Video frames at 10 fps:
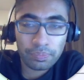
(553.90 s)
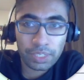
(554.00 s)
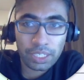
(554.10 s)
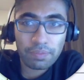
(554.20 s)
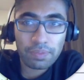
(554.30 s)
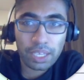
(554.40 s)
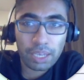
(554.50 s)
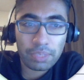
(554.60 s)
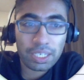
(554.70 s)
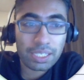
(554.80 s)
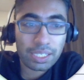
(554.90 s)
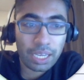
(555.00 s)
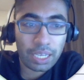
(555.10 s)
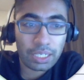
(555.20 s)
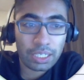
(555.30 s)
give them
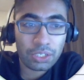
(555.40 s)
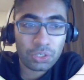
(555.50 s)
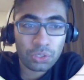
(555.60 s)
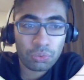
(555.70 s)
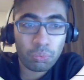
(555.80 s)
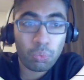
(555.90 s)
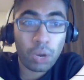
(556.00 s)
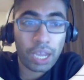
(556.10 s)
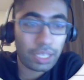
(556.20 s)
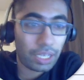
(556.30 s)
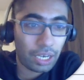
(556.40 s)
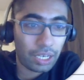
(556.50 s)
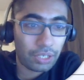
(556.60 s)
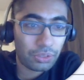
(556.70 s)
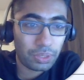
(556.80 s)
insight into why they
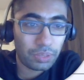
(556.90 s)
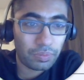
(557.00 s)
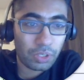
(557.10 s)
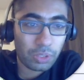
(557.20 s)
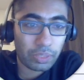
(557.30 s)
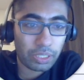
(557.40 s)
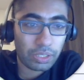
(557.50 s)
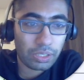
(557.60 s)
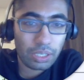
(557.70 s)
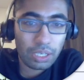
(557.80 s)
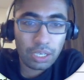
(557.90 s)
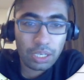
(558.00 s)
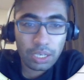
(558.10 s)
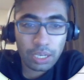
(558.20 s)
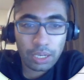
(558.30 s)
hired you in the first place.
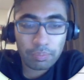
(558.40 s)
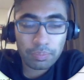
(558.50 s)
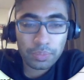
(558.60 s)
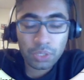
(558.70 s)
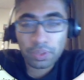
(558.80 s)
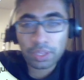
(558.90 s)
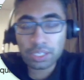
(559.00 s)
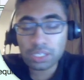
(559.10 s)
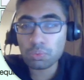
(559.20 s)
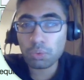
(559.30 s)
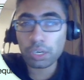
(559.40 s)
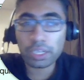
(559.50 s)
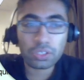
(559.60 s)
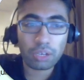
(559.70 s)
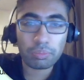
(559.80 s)
So this is one
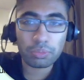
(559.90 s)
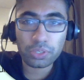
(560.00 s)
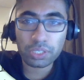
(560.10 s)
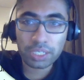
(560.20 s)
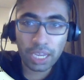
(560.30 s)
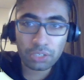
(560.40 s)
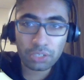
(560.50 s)
example. So the tax